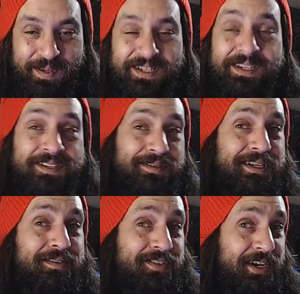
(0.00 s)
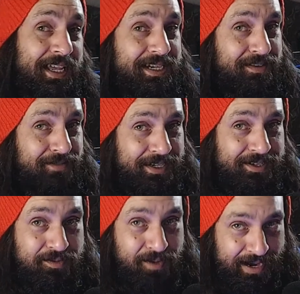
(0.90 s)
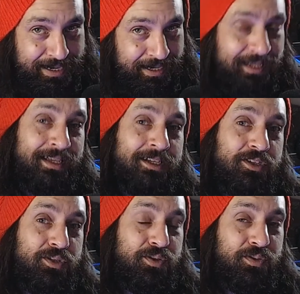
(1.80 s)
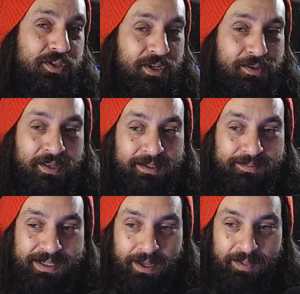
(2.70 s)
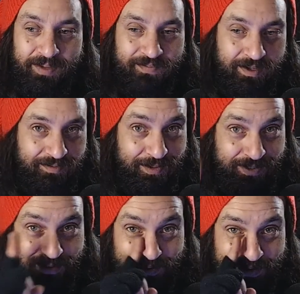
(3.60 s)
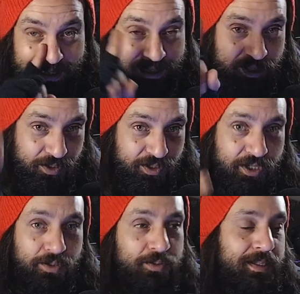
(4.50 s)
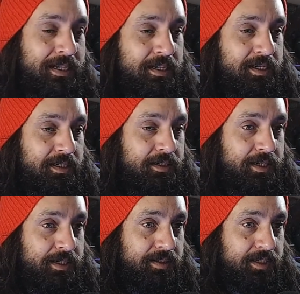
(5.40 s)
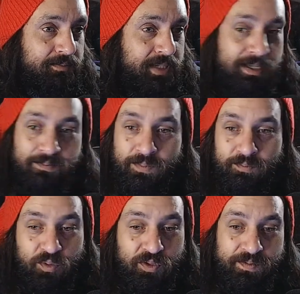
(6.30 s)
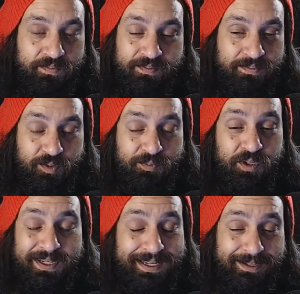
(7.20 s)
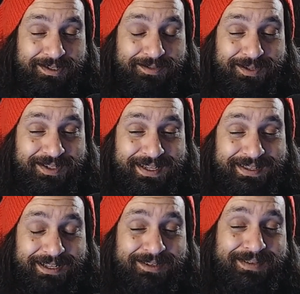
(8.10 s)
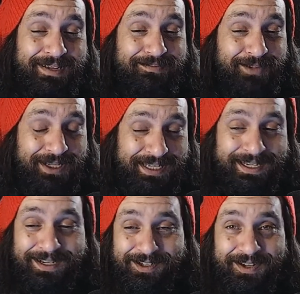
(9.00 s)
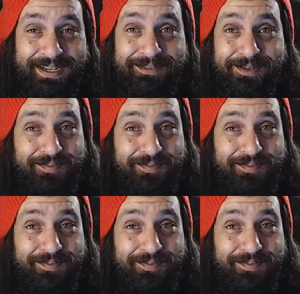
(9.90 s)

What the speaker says: I still need to check out Infected Rain, too, so that'll be coming up very, very soon. Stay tuned, y'all. Alrighty, what more to say? I just want to say that, what a kick-ass track. It was...